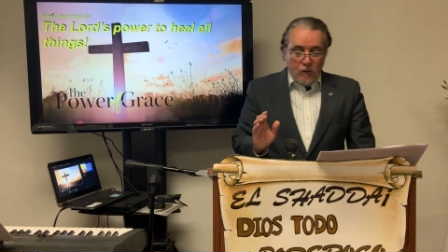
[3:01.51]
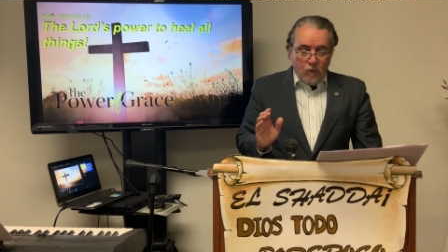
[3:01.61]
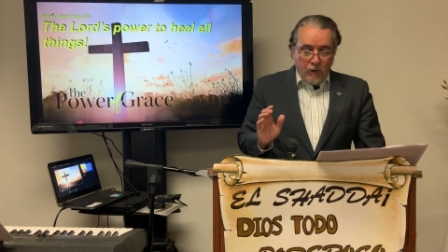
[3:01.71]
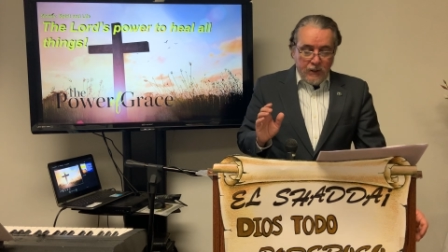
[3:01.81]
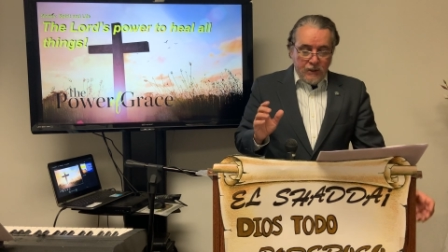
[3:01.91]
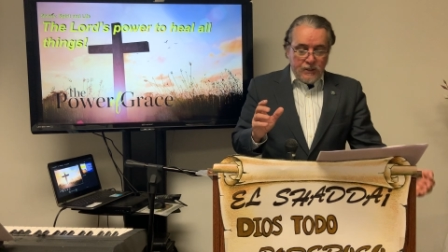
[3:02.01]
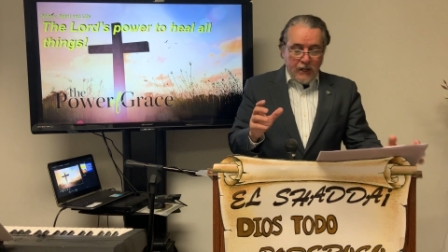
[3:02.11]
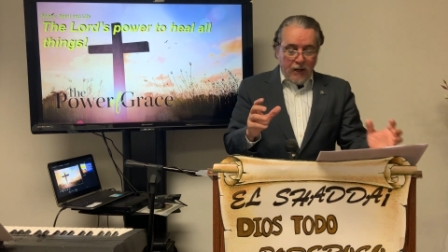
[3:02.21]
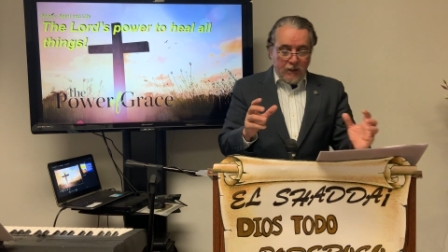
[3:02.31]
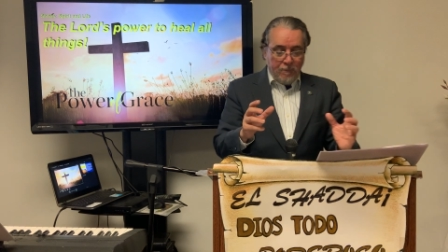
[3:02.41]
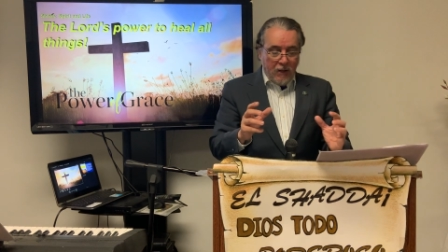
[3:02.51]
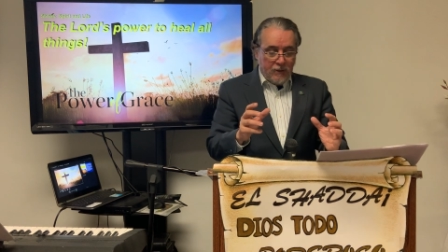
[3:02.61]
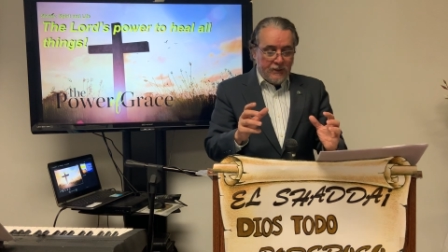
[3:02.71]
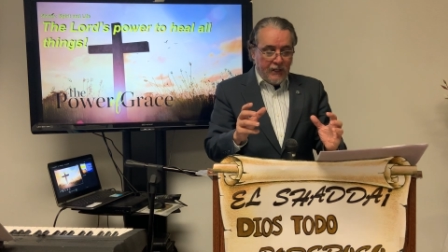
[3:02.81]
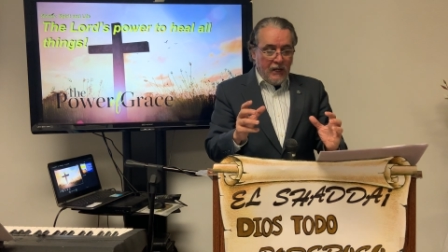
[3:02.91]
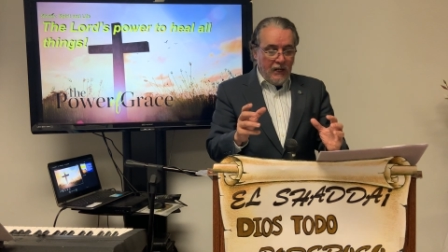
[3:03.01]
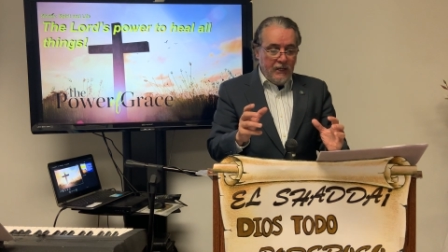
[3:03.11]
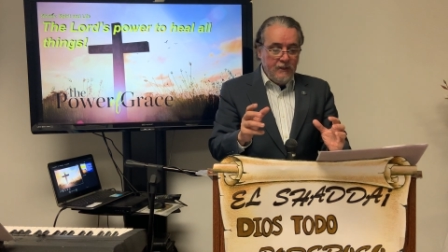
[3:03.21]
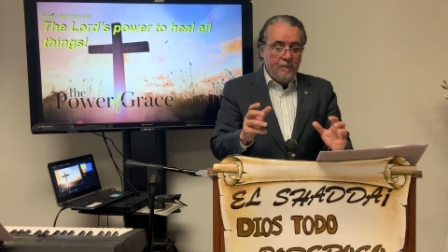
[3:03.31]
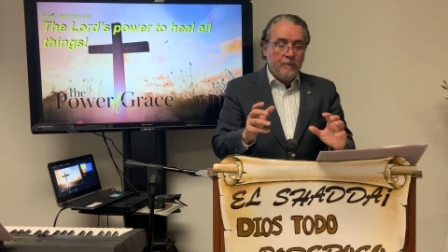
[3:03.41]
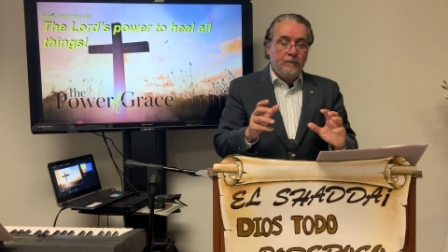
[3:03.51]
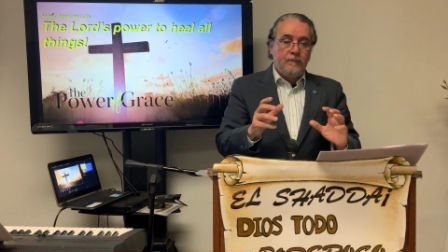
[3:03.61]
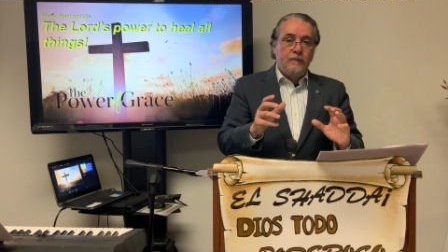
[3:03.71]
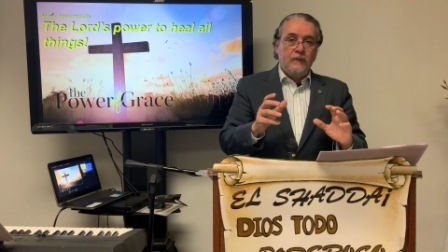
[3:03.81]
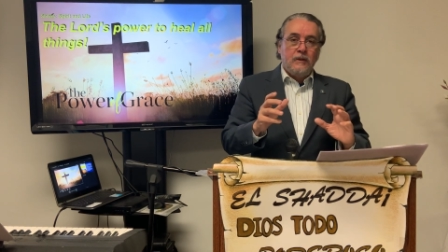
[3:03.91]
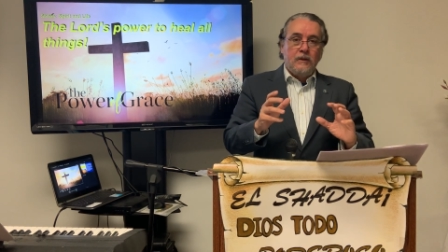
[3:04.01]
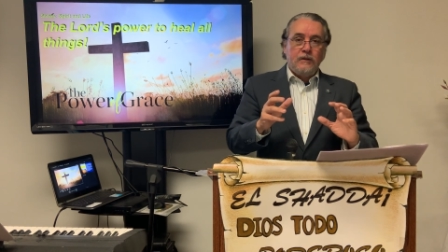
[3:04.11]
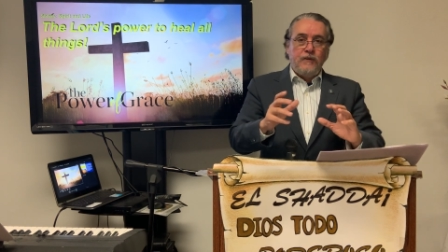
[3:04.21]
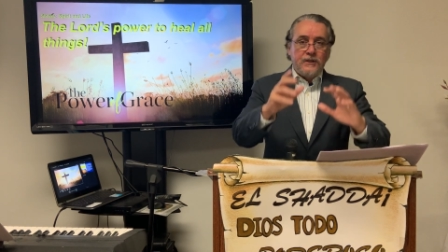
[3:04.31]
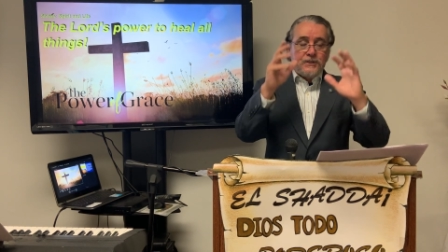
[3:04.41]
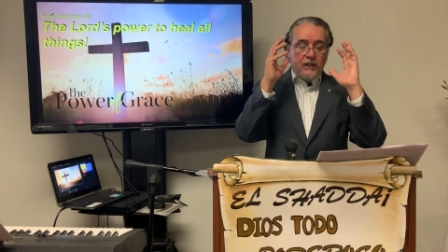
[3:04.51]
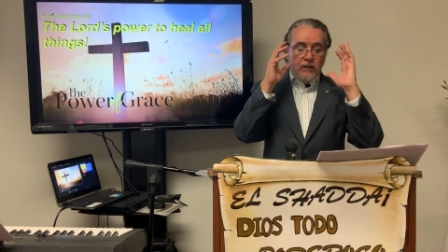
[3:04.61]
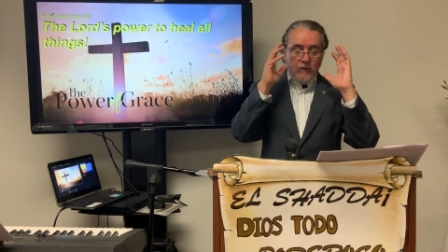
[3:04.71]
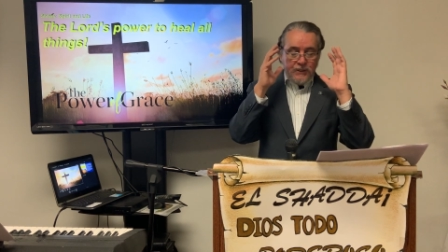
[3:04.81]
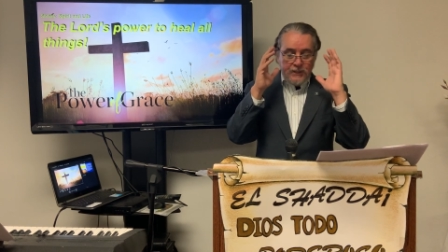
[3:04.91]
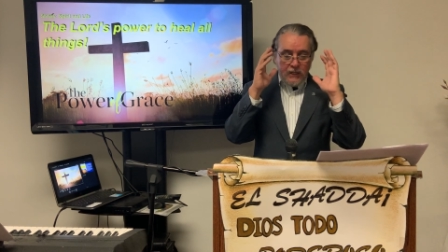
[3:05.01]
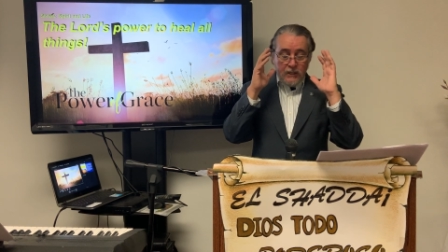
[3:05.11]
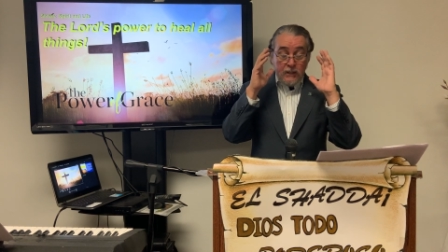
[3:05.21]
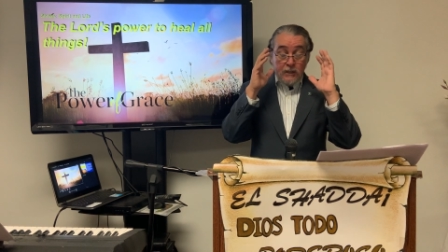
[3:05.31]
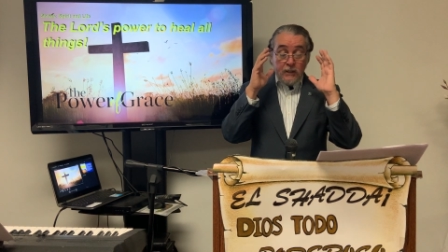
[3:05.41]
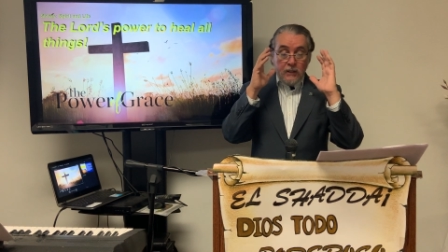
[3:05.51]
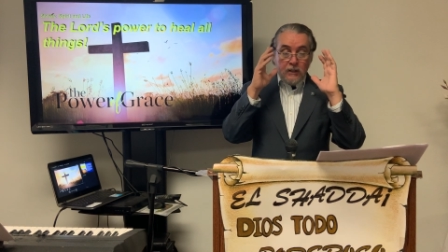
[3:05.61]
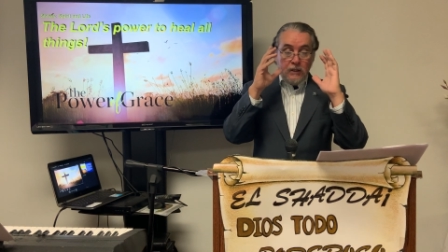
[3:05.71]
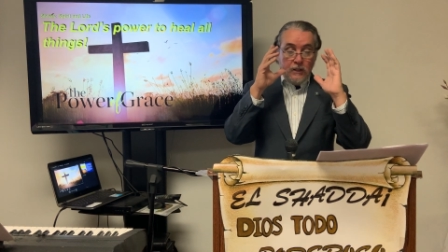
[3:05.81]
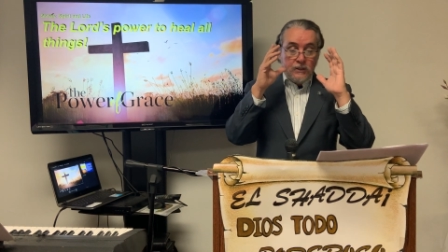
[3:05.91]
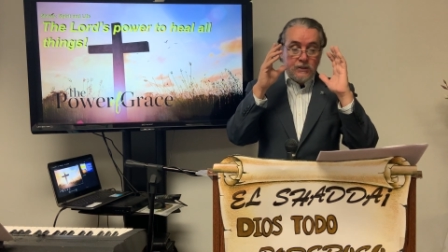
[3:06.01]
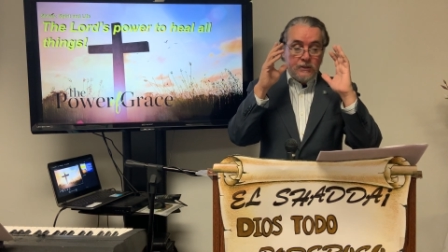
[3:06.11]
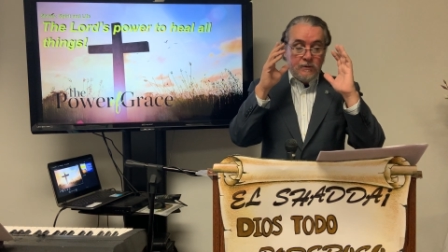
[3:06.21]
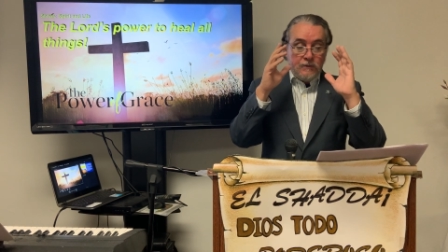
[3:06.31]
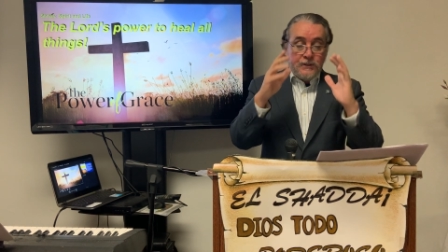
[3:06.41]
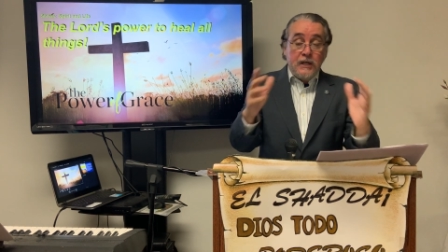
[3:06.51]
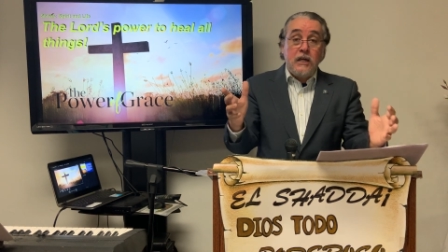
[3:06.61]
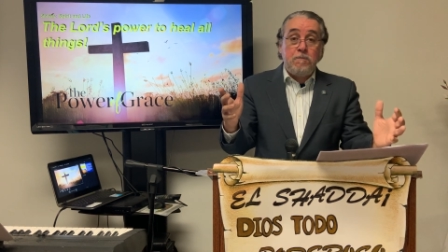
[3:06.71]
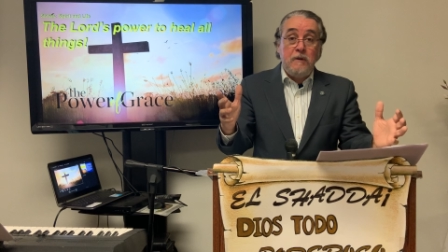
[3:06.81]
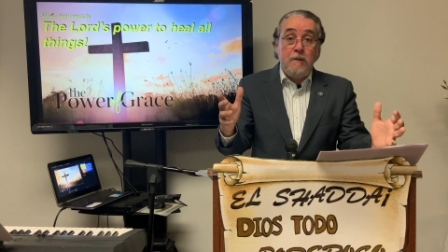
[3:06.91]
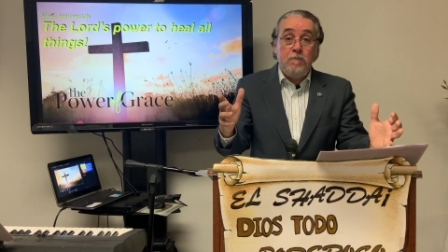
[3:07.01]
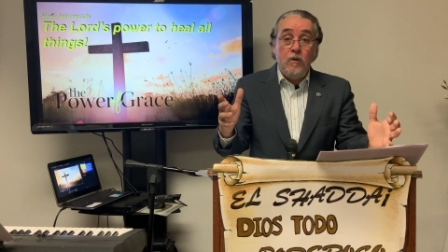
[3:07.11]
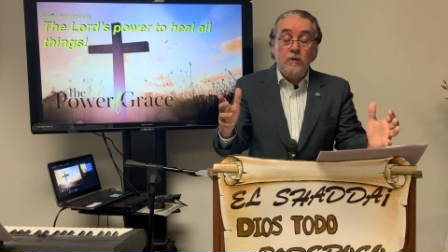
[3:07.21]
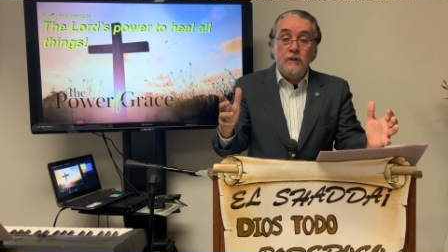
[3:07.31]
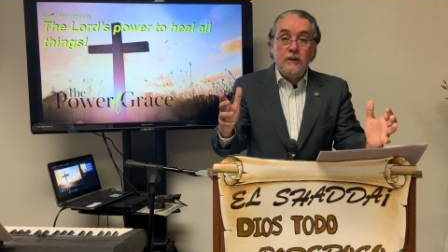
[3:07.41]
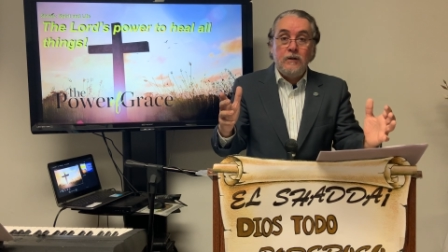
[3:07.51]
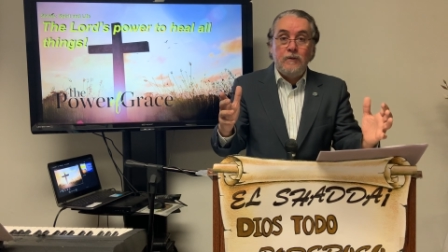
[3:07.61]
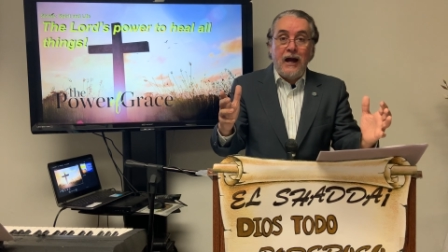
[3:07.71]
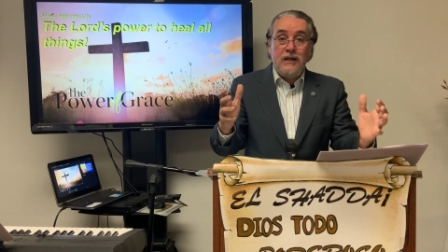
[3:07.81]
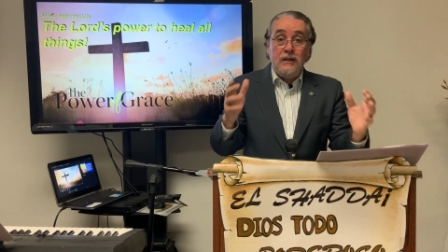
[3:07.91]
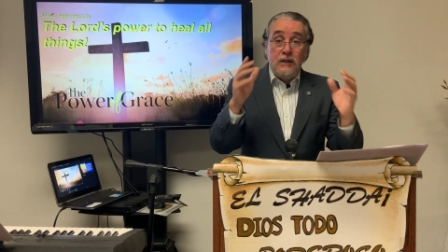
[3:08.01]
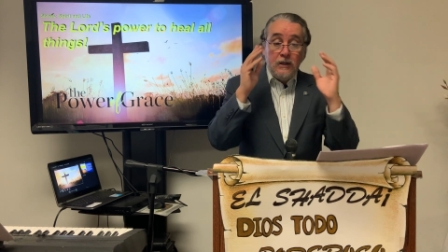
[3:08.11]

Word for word: when you talk about healing, first thing we think is sick people, right?